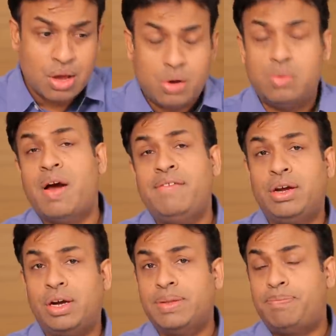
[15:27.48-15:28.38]

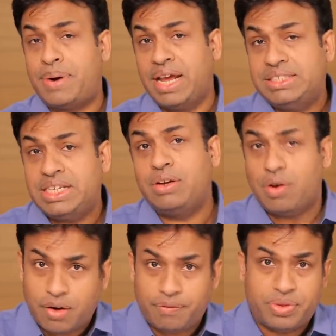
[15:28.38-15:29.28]
Huawei got the
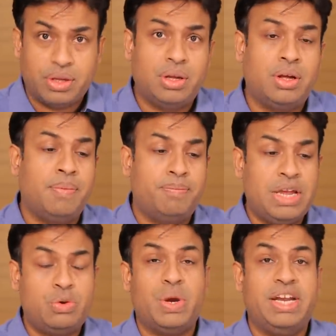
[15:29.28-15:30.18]
pricing of the
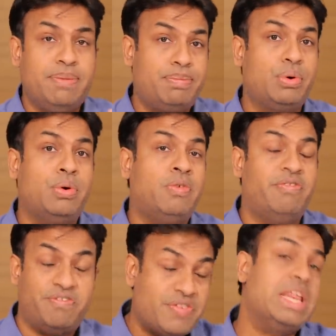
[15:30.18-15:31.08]
P20 Pro
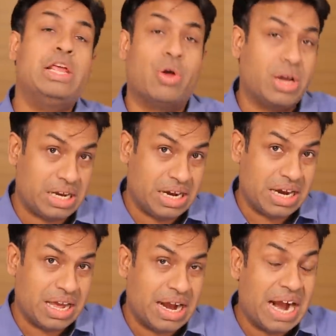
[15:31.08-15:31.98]
very wrong in
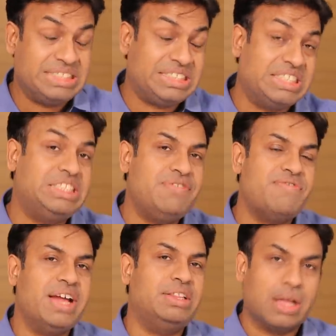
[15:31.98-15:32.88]
India. At
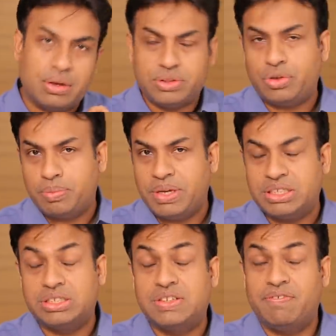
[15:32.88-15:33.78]
65,000
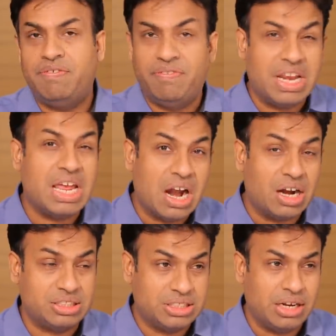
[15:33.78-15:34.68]
rupees, it's a very
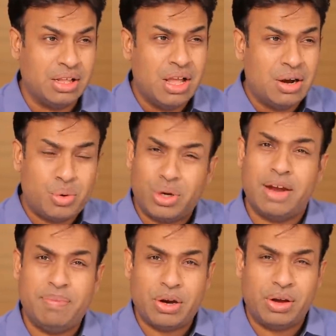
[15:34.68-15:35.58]
hard sell. Don't
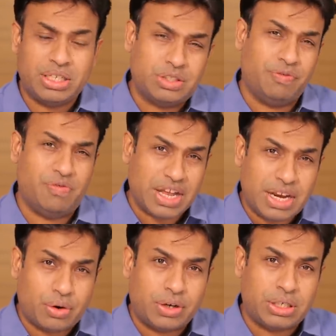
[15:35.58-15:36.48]
get me wrong, it's a
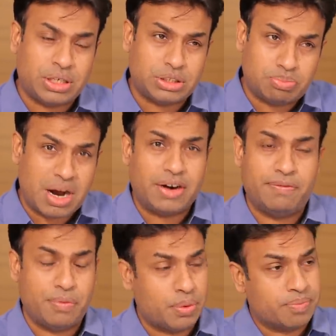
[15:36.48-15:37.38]
very good
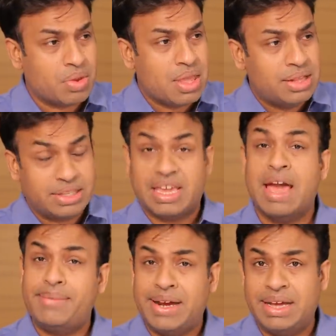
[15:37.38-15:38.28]
smartphone. The
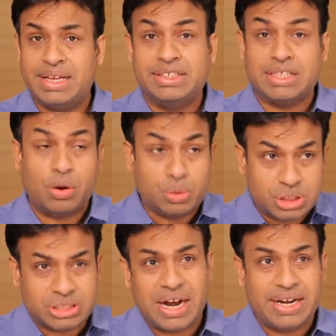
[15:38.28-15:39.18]
camera is
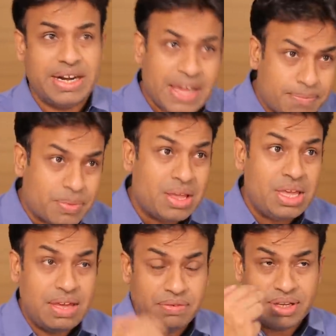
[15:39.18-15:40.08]
outstanding.
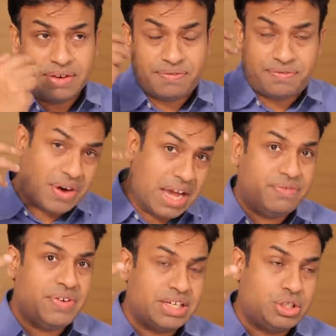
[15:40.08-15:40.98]
Even that
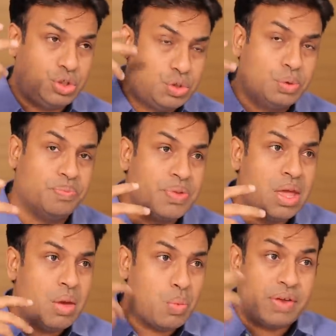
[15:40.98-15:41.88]
5x zoom,
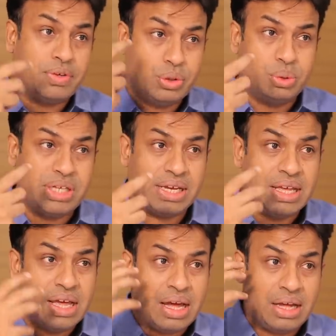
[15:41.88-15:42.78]
when I was
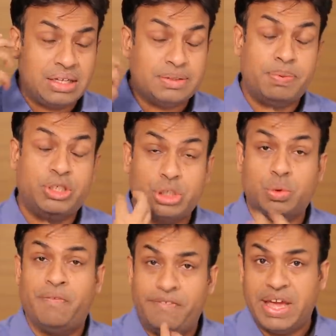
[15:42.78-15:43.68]
using, the
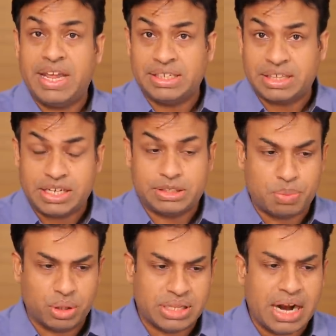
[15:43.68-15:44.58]
pictures were very
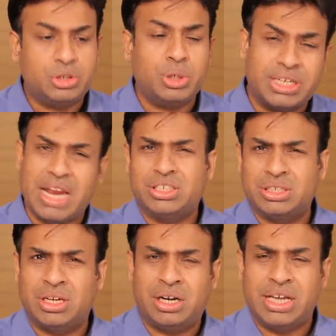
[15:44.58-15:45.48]
crisp on that. So it
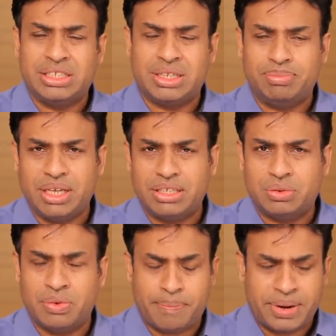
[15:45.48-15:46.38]
gets does some
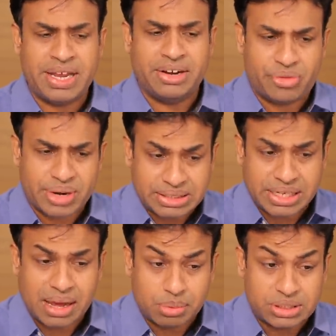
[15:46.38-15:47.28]
things pretty
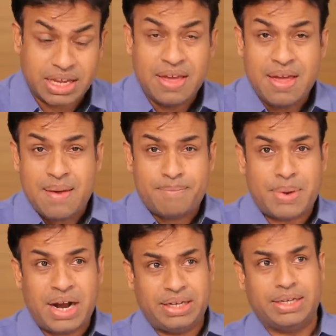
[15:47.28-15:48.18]
interesting, I would say.
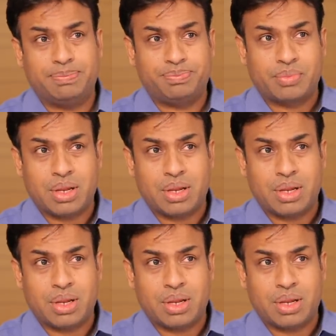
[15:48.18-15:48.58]
But